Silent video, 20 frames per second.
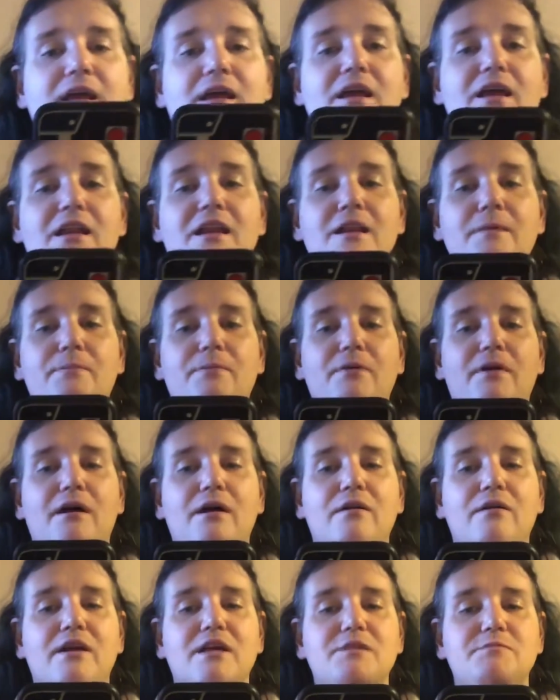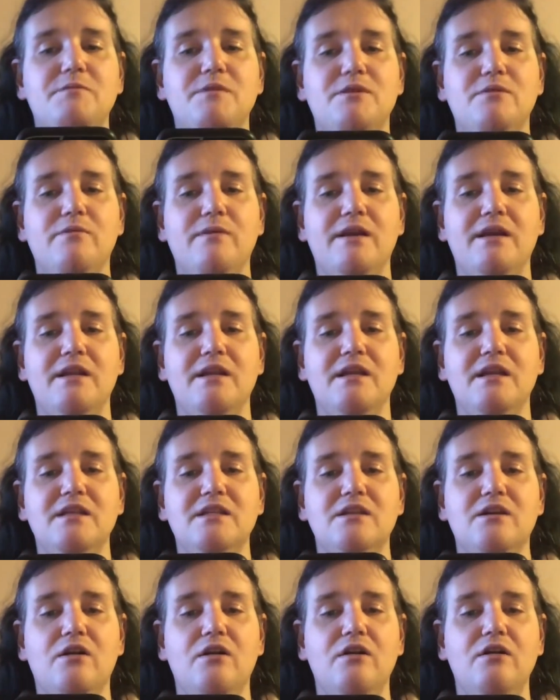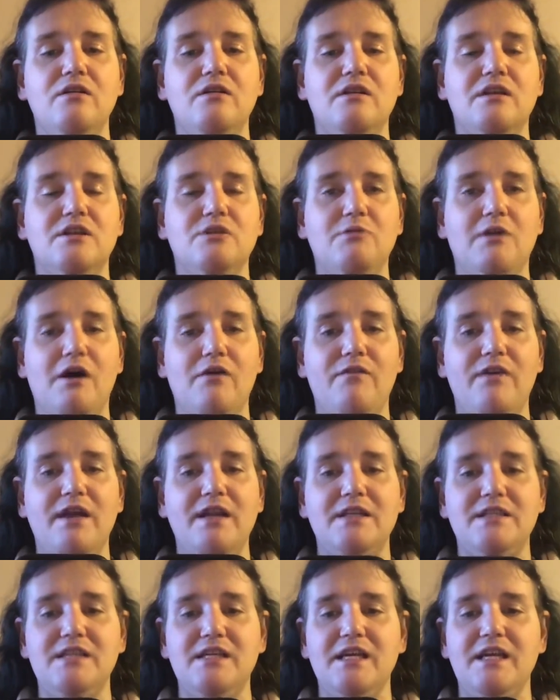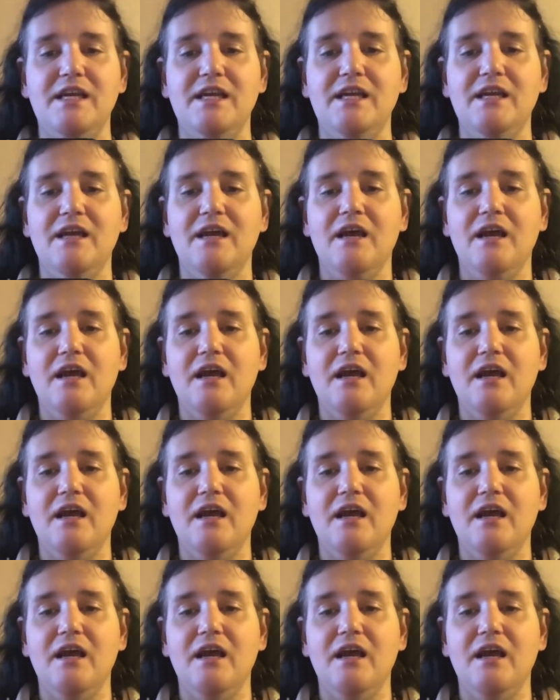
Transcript: In the progress between this Earth, the 1218,